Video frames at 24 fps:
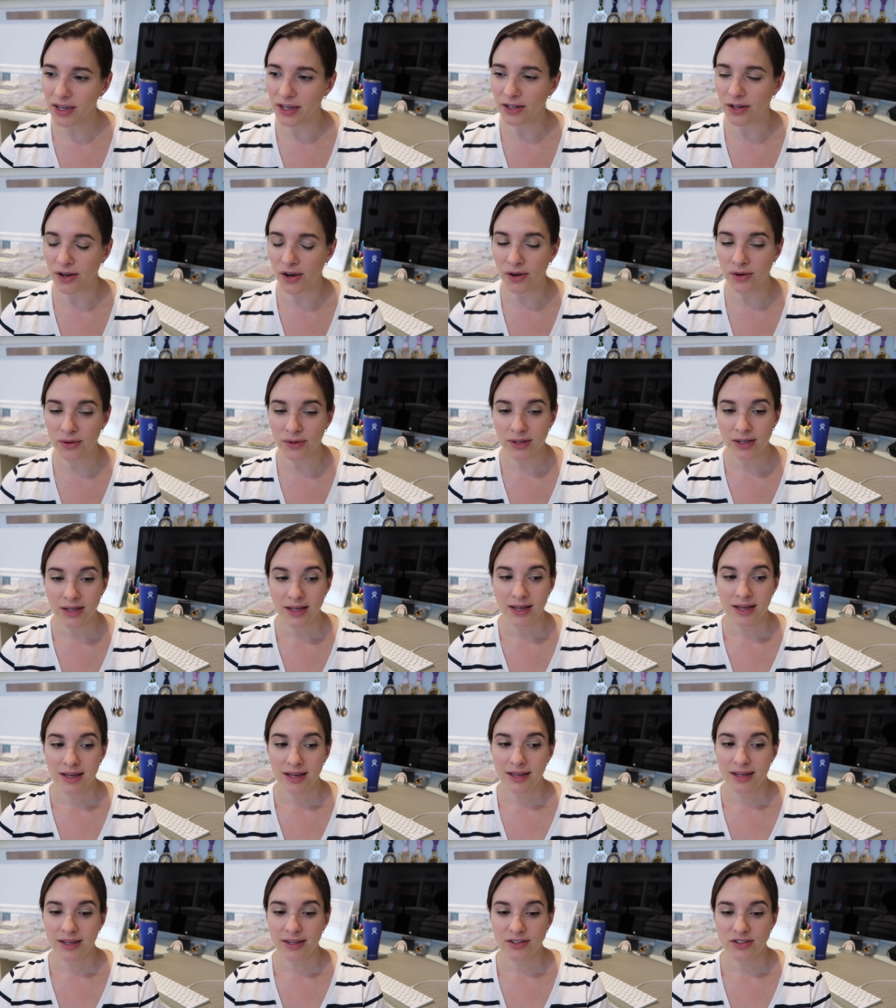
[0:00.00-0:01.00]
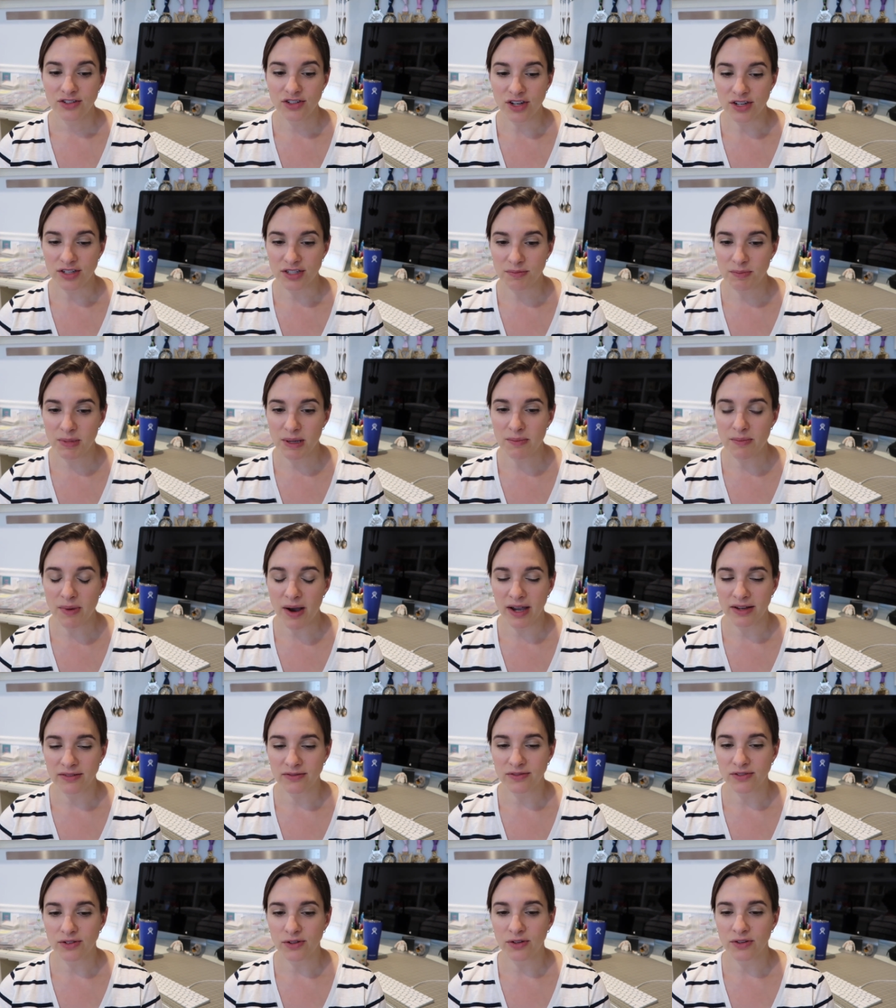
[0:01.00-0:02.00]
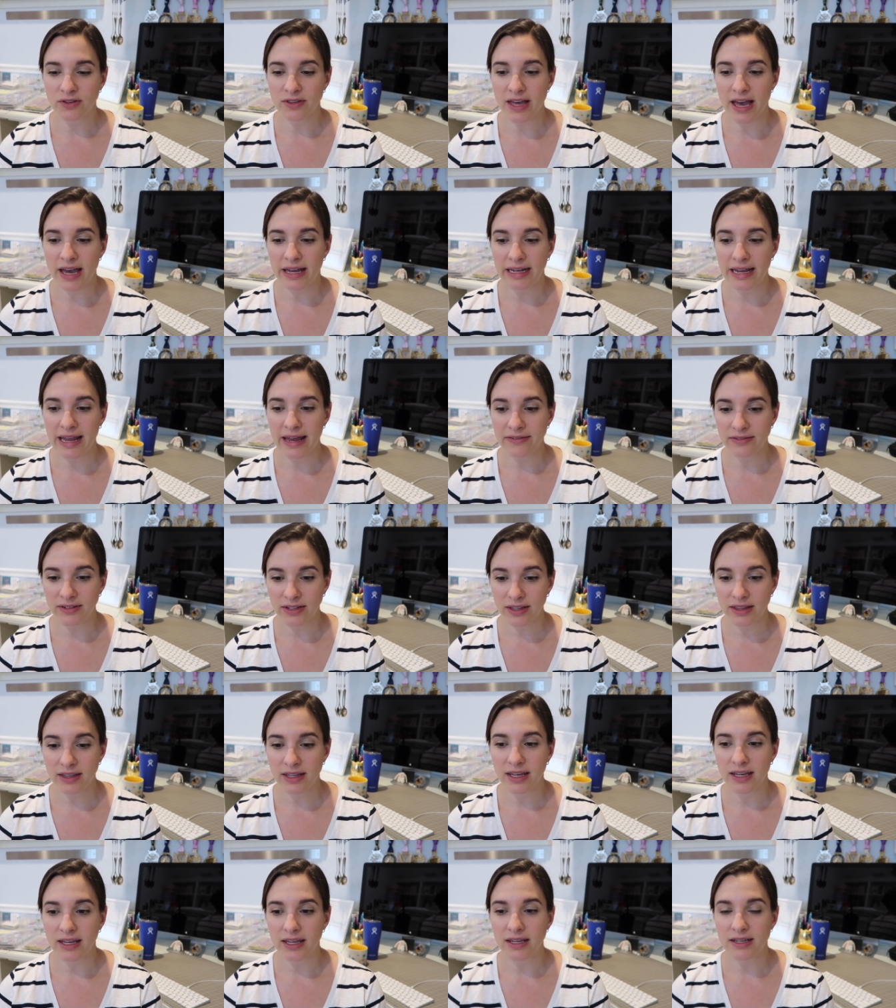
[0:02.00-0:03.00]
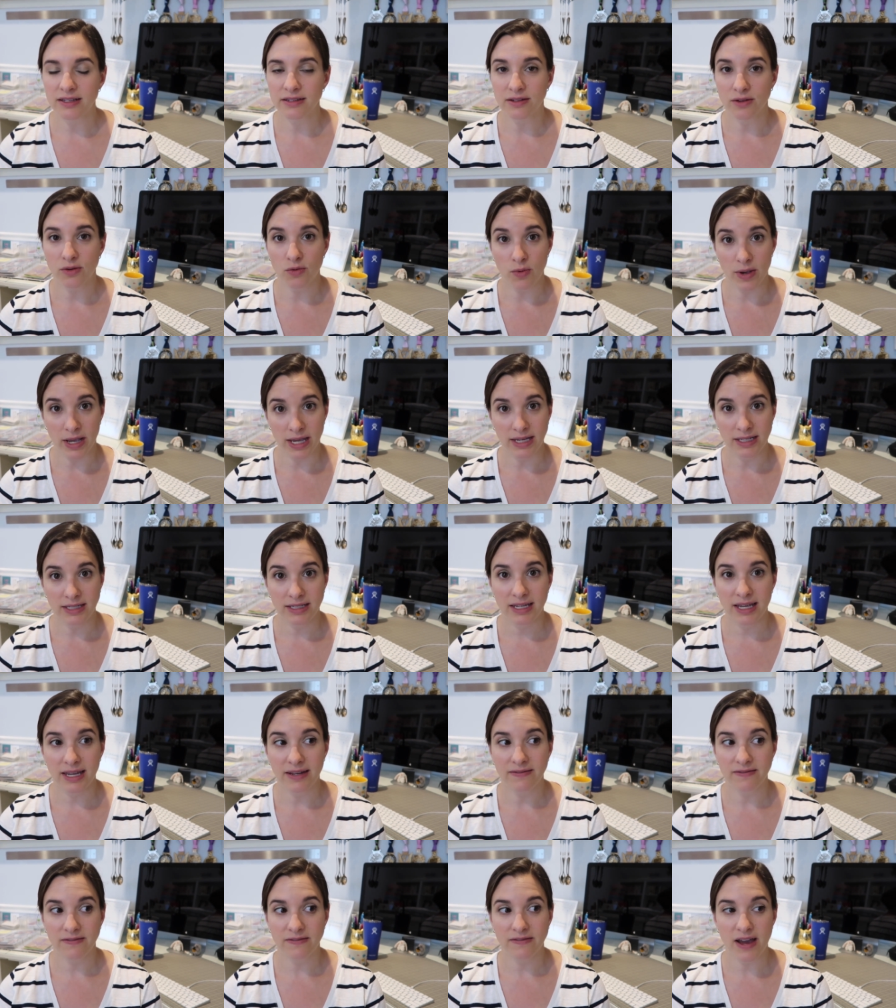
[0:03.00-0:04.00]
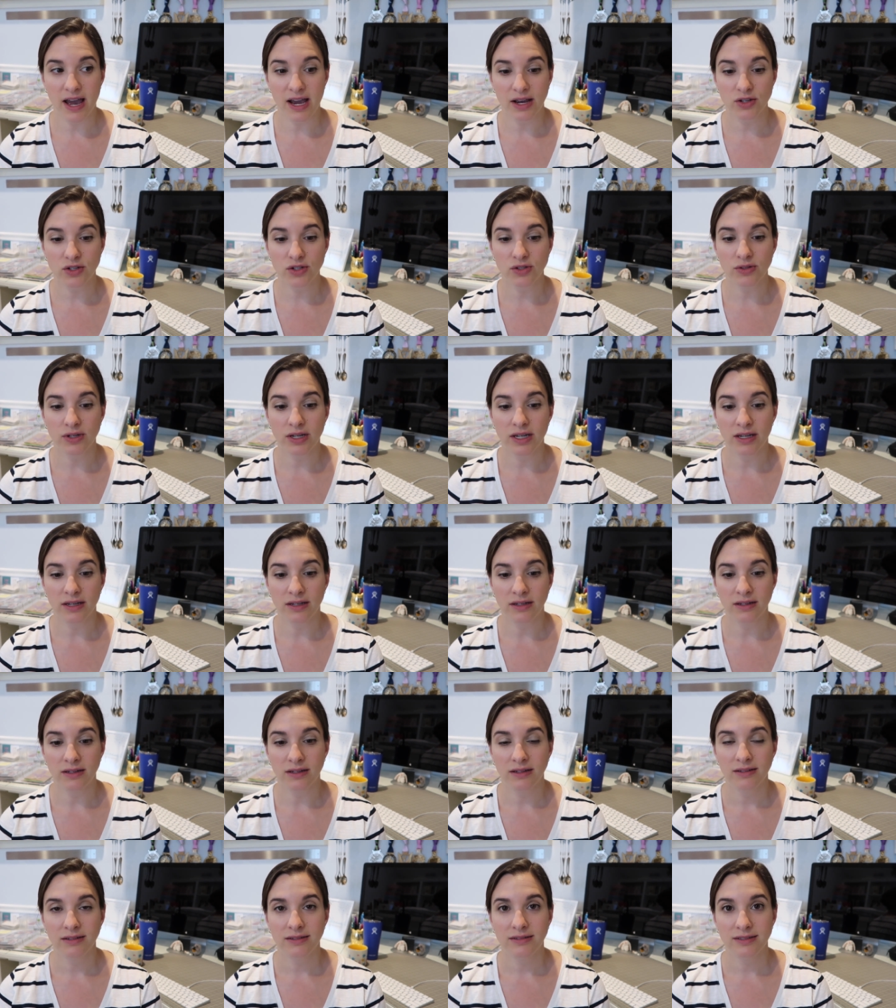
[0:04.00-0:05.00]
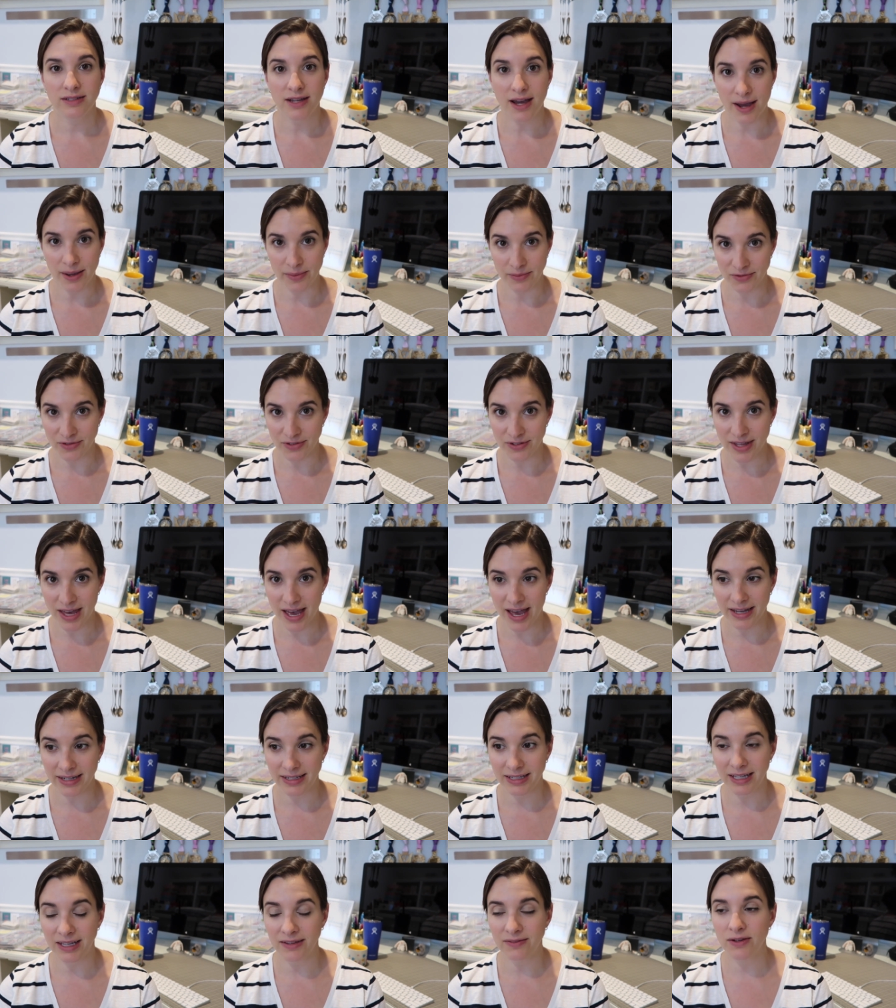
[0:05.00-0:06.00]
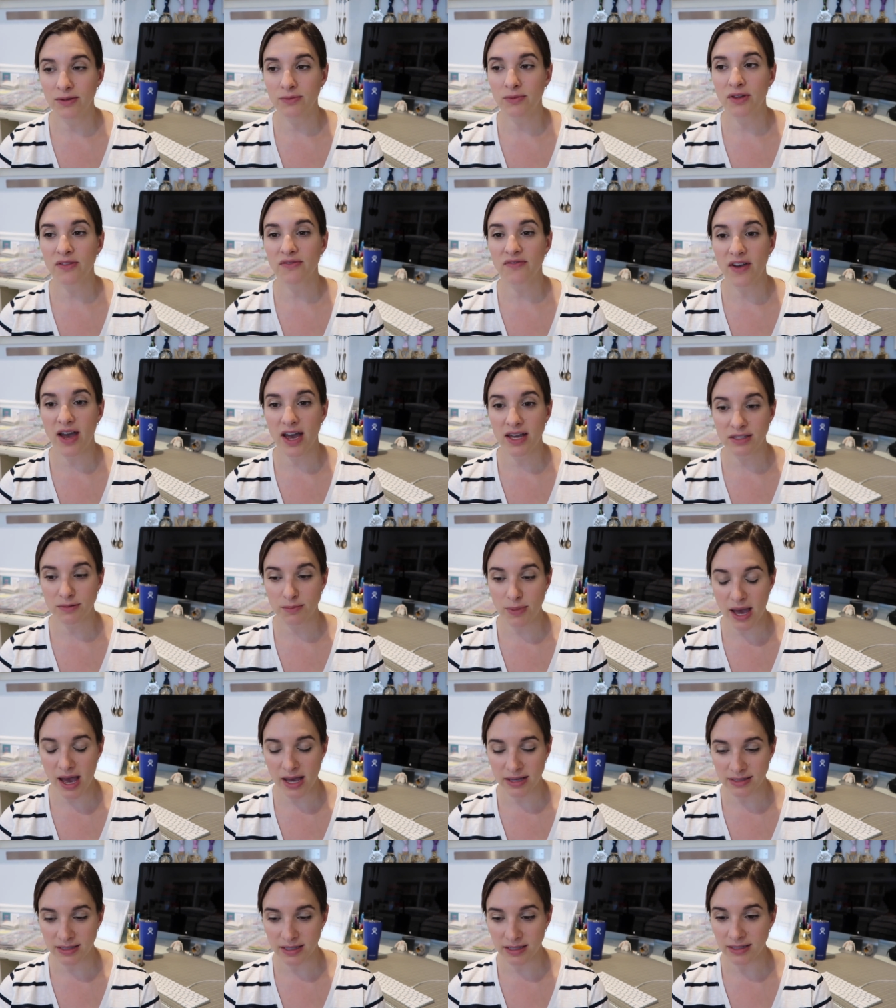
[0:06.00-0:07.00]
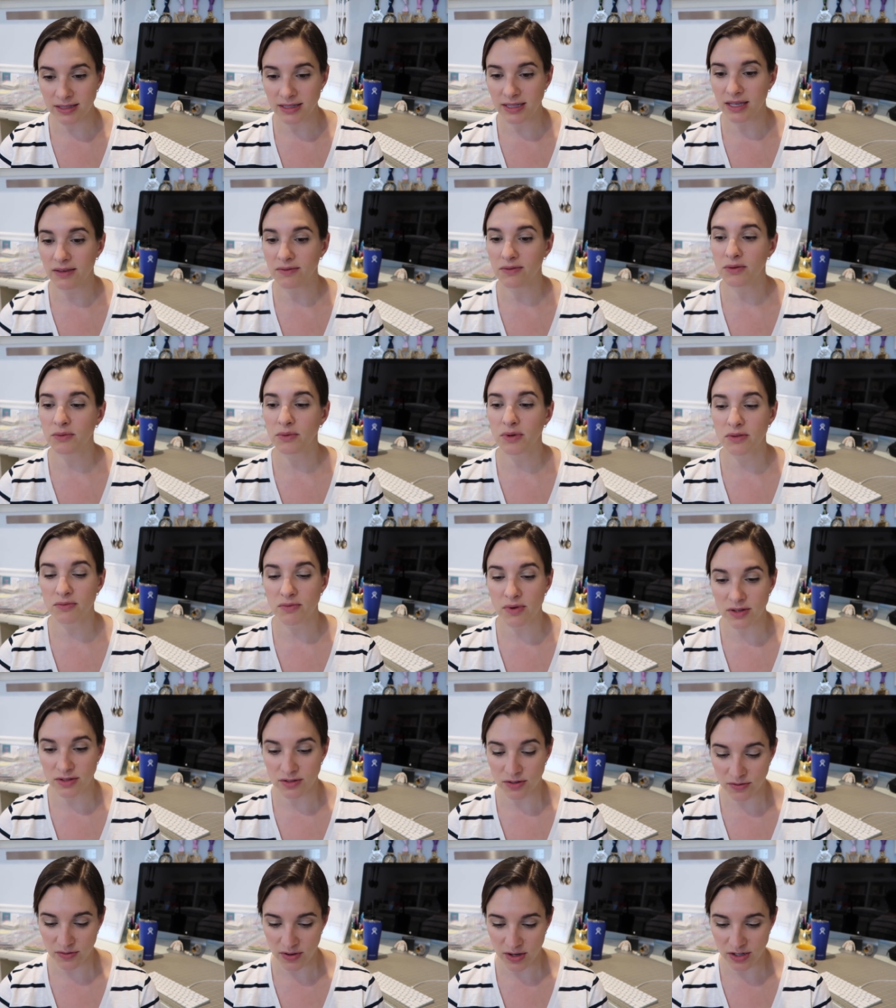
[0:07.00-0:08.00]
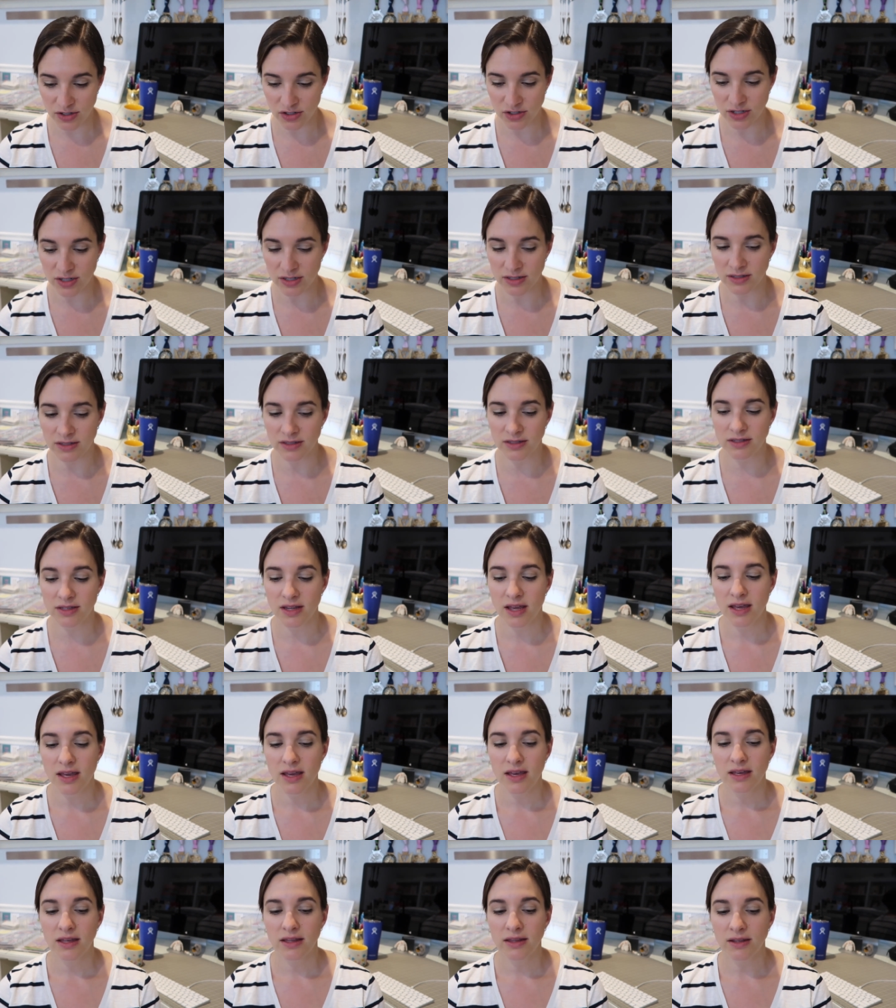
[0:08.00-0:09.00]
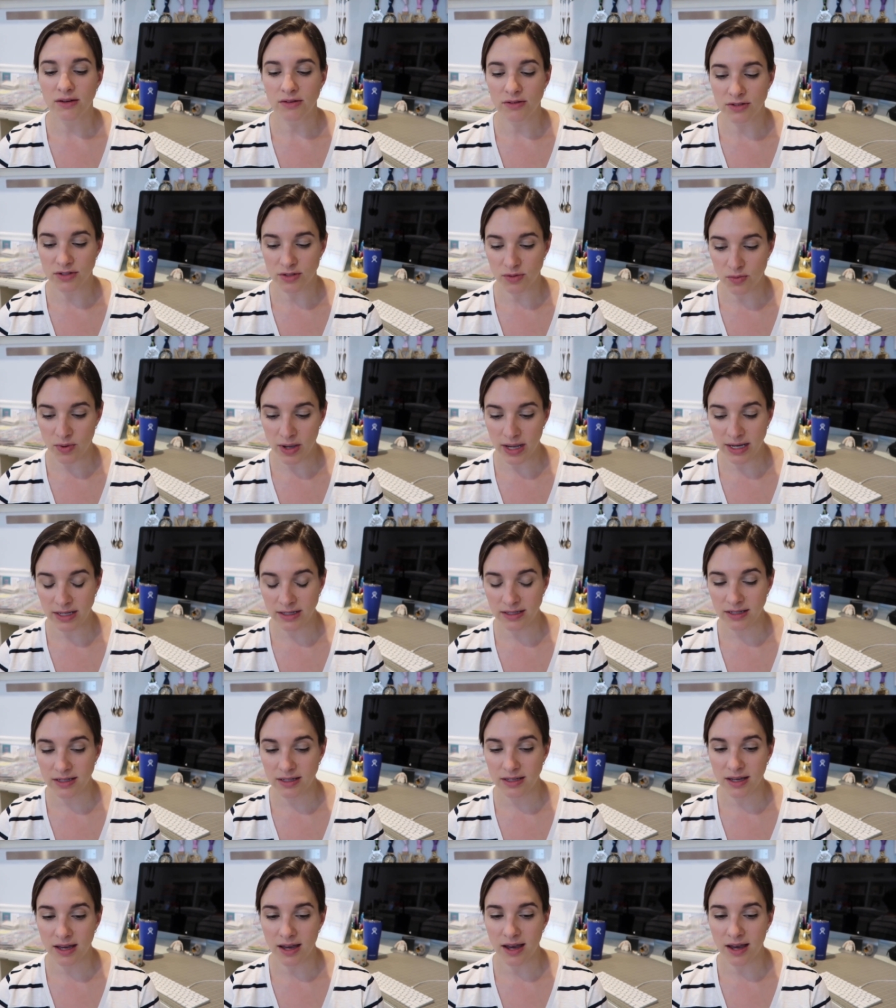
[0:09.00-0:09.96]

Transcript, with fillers: you know, just be mindful that everything is a wait, and factor in time for that. Even with fast passes, even with reservations, there is a wait.